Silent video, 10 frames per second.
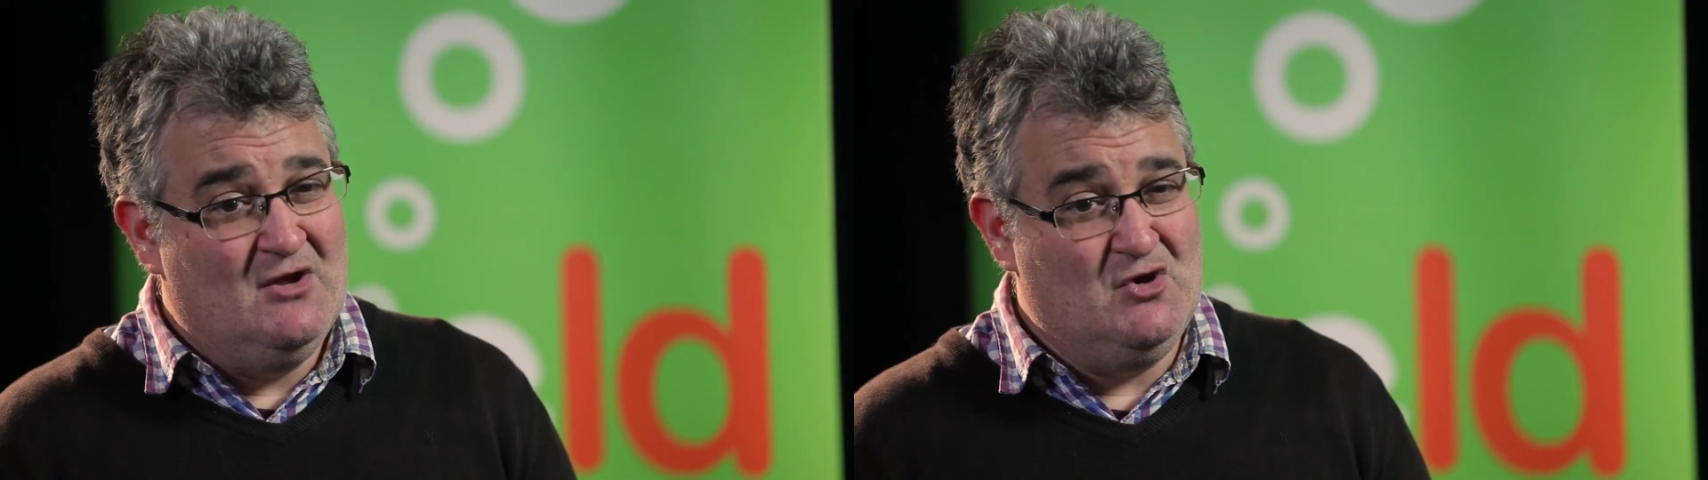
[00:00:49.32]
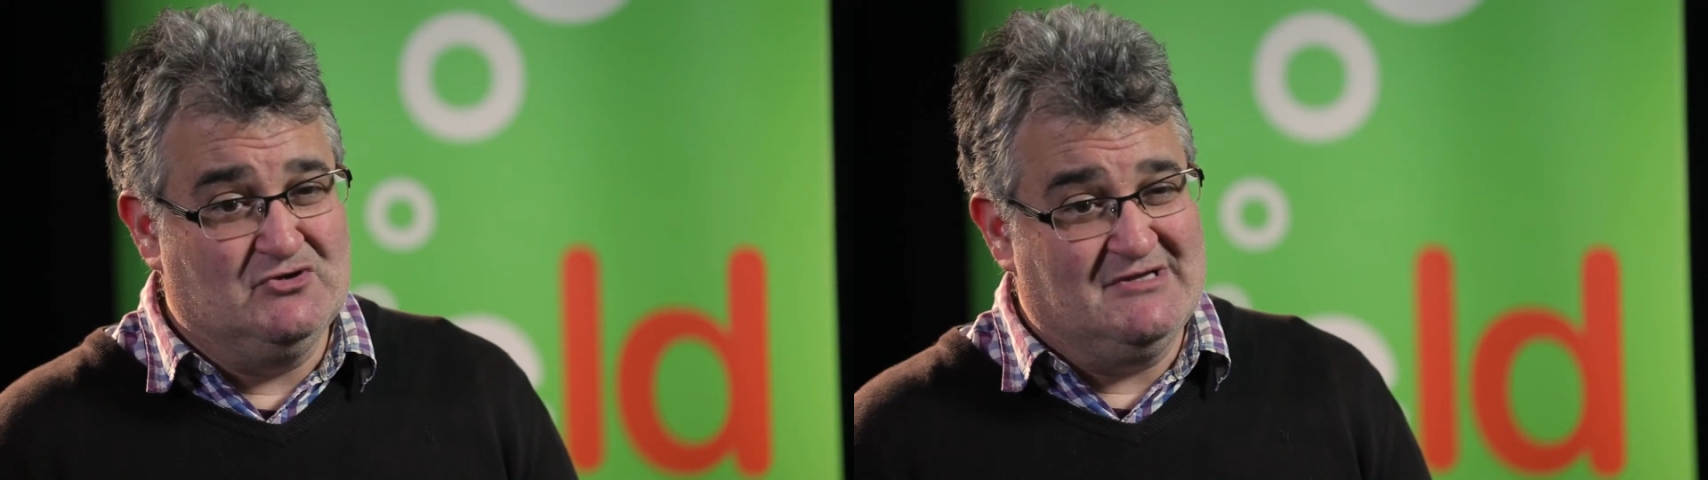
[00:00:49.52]

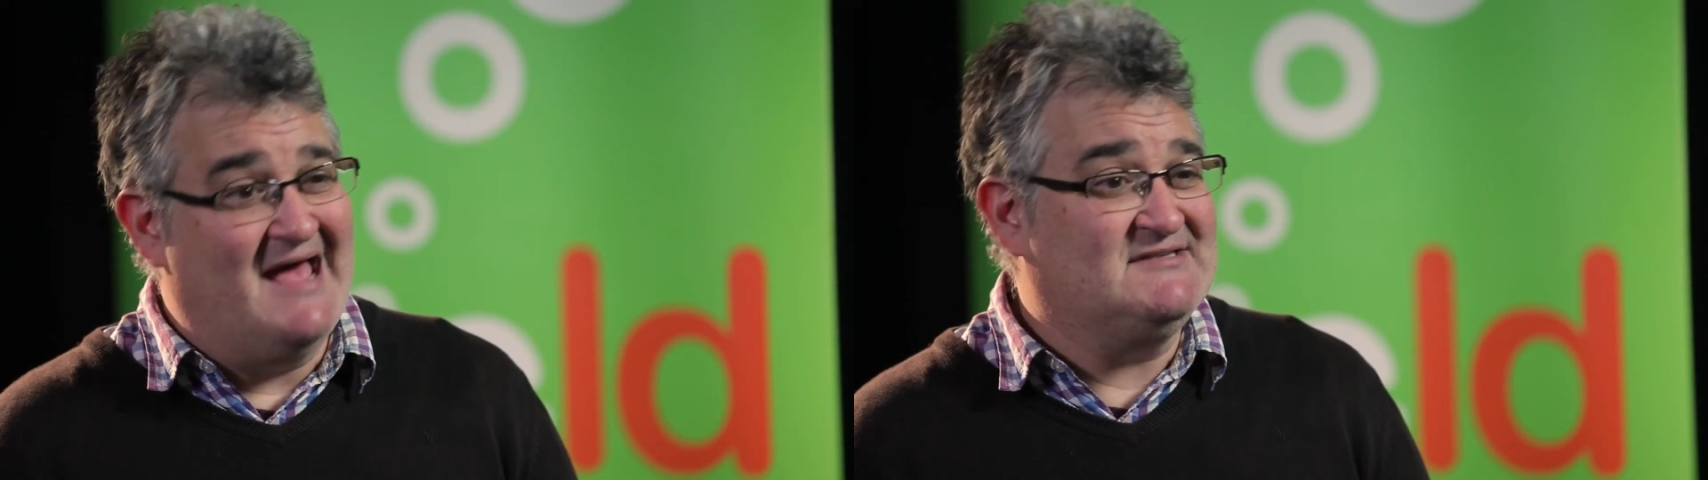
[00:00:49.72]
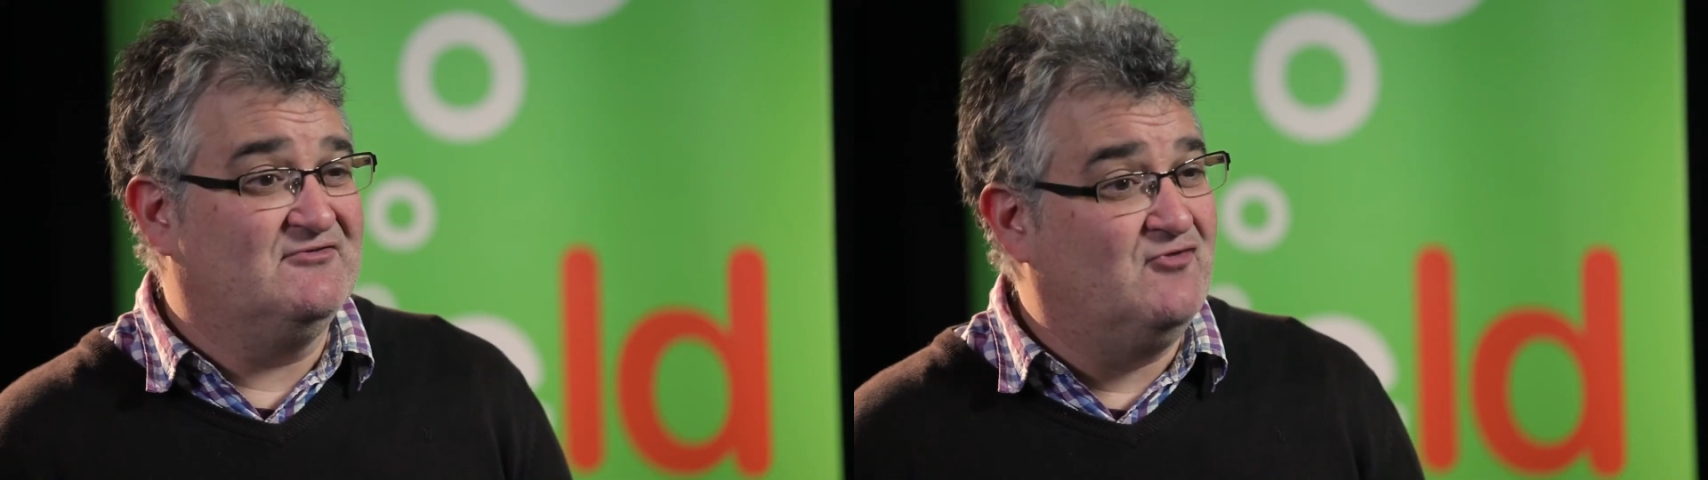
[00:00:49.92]
use it
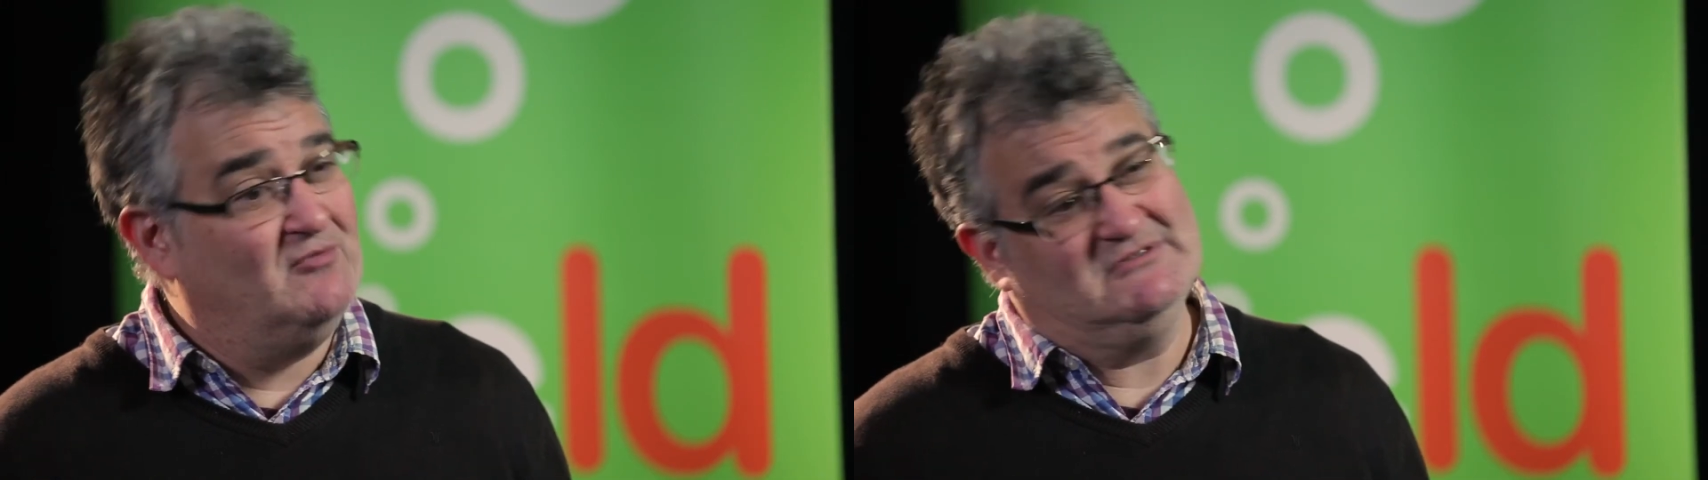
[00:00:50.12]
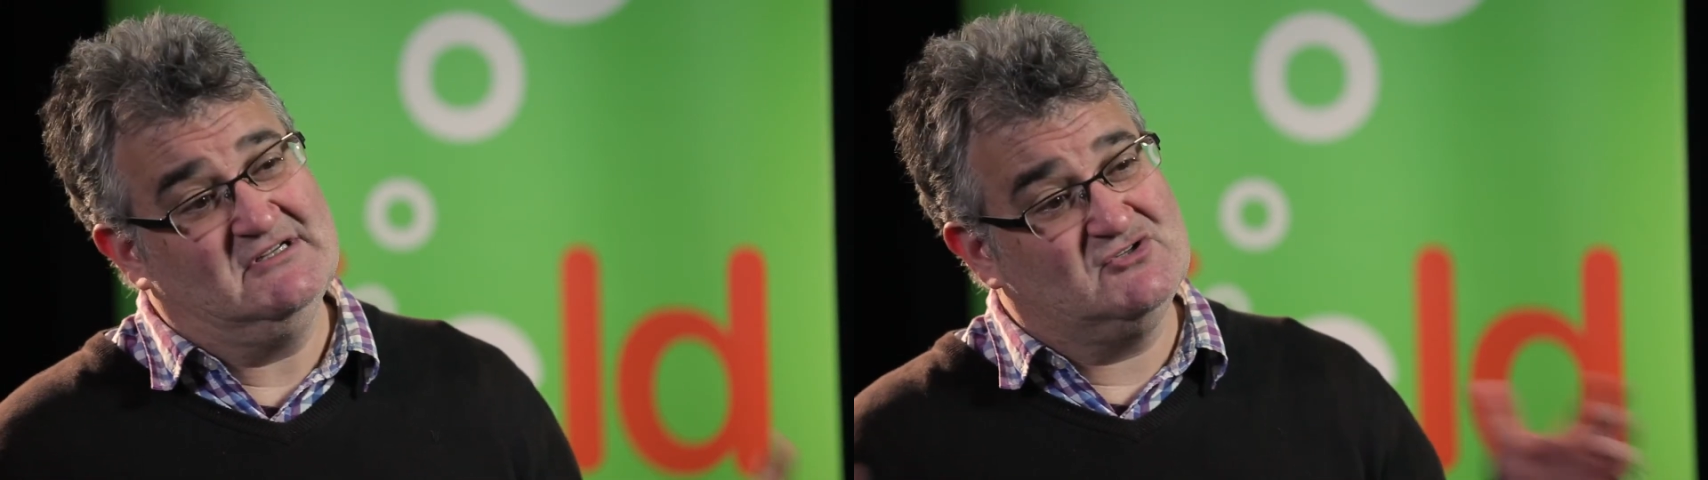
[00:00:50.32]
as a
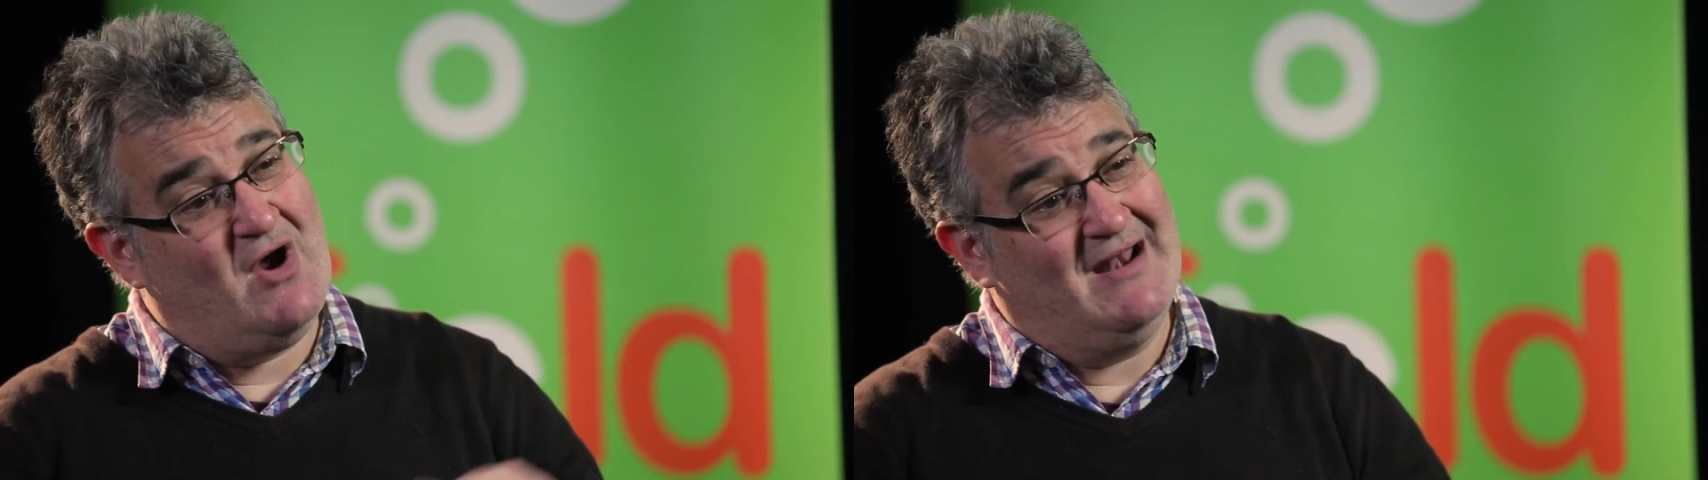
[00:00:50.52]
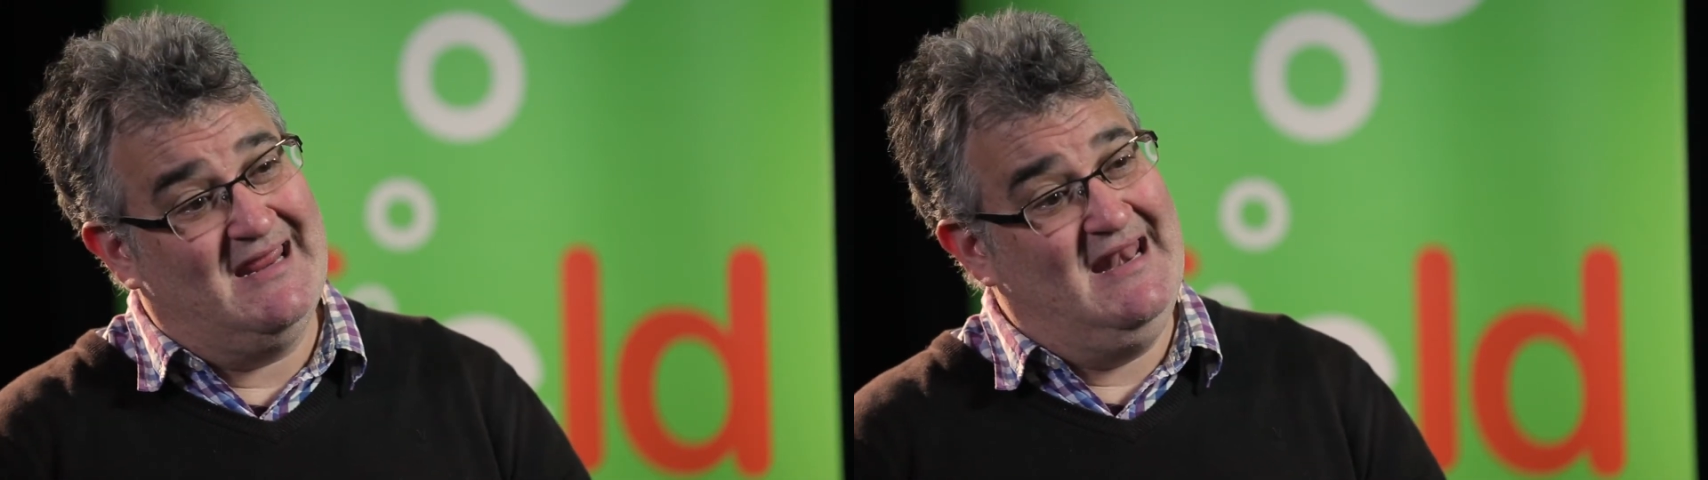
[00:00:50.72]
form to
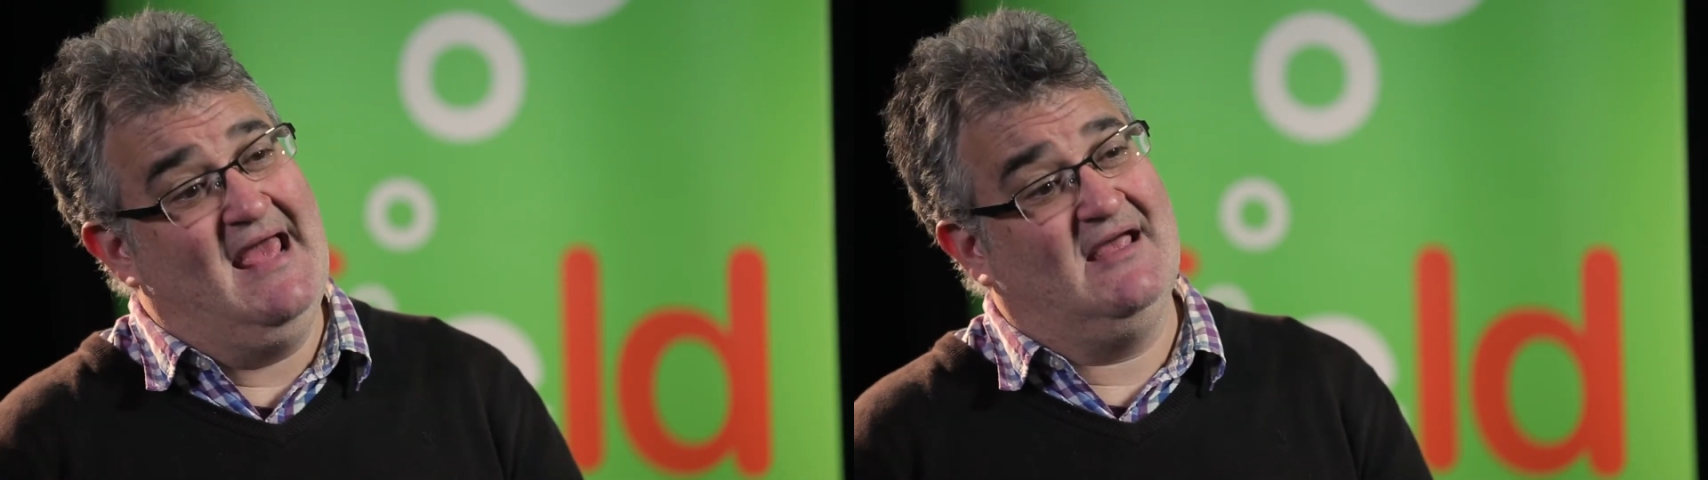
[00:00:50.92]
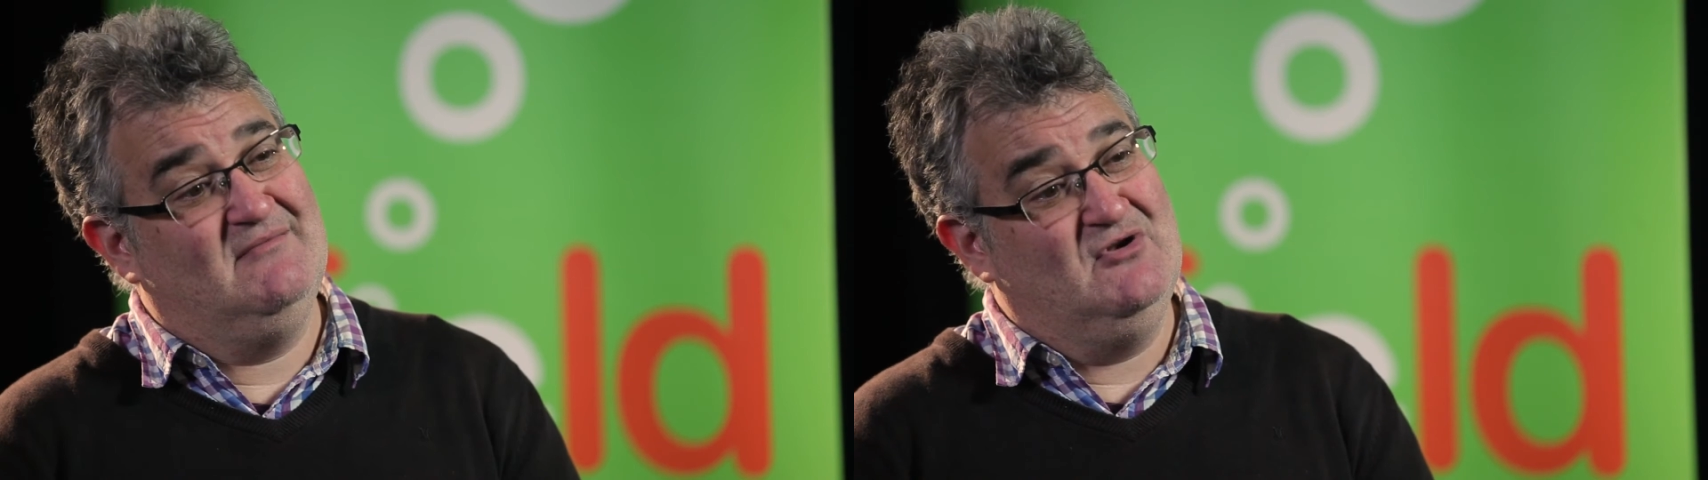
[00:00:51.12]
try and
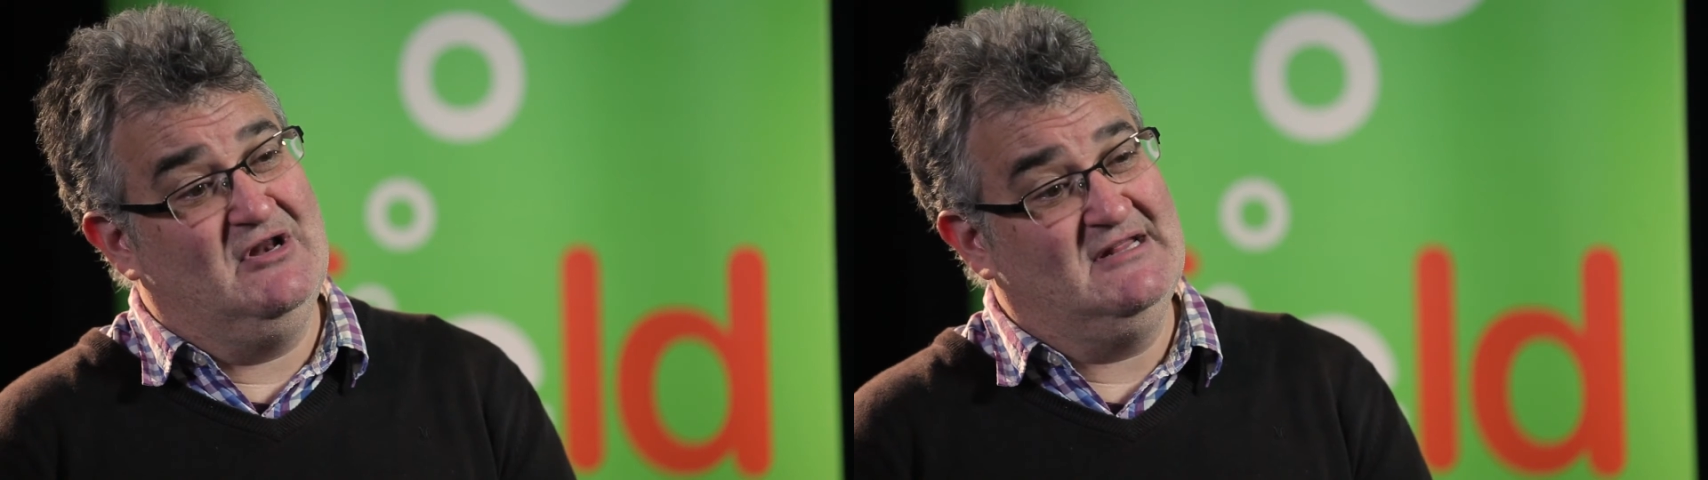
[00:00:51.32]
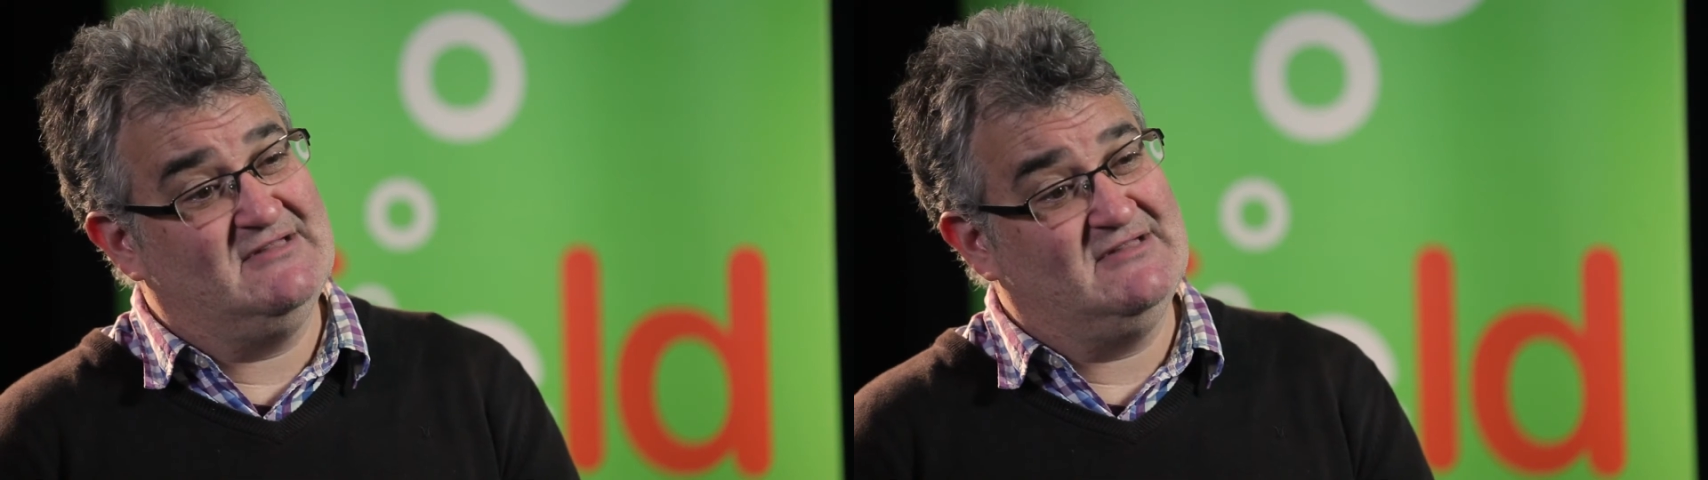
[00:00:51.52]
connect communities.